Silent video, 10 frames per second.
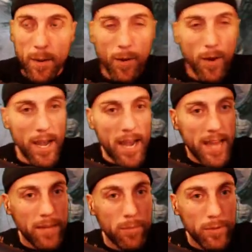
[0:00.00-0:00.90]

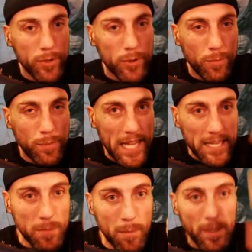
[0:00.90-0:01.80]
light blue
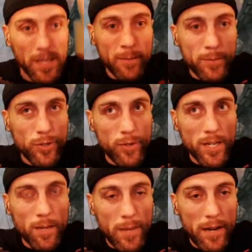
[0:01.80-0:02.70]
plasma beam shooting
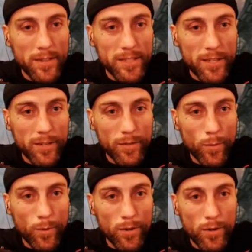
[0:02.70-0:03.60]
up out of the center of the
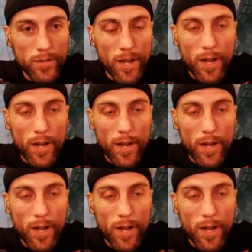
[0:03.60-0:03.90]
world,